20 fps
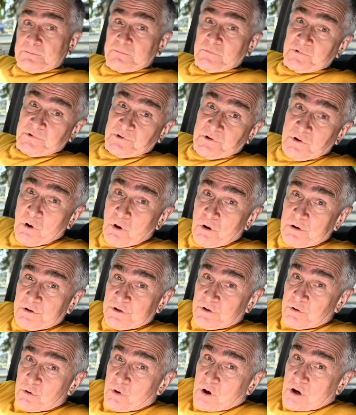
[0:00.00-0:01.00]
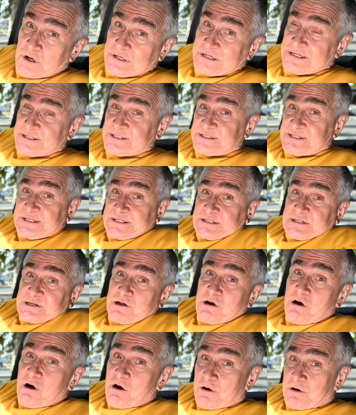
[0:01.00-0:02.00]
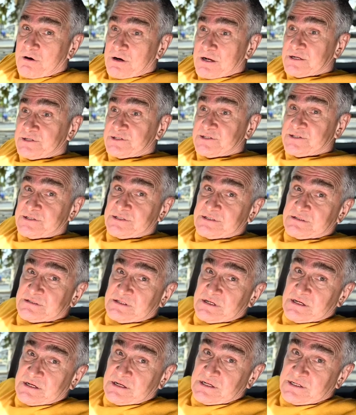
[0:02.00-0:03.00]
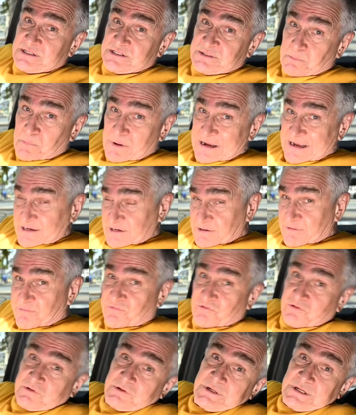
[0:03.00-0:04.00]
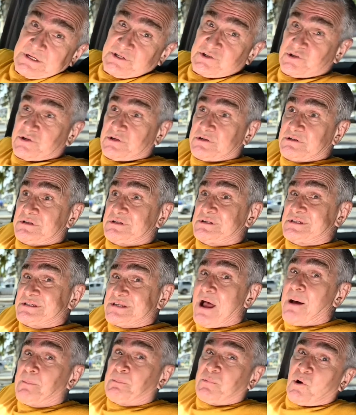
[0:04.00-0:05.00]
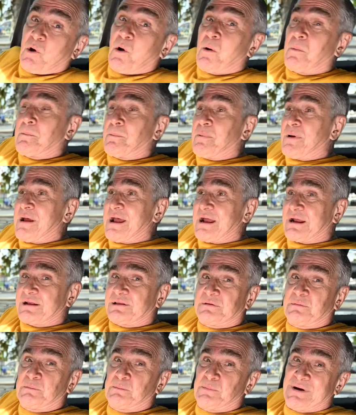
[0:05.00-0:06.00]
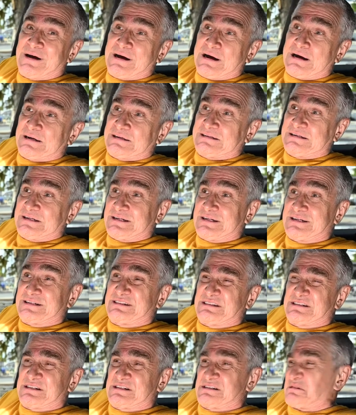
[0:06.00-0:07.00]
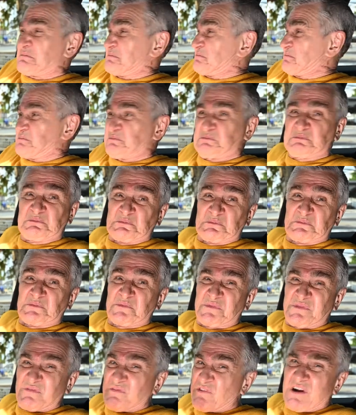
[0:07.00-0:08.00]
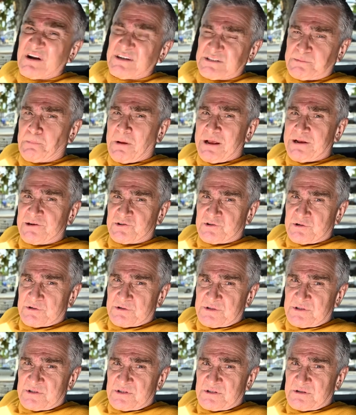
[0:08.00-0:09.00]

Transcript: The all-new Honda City RS is by definition subcompact, but it's very spacious.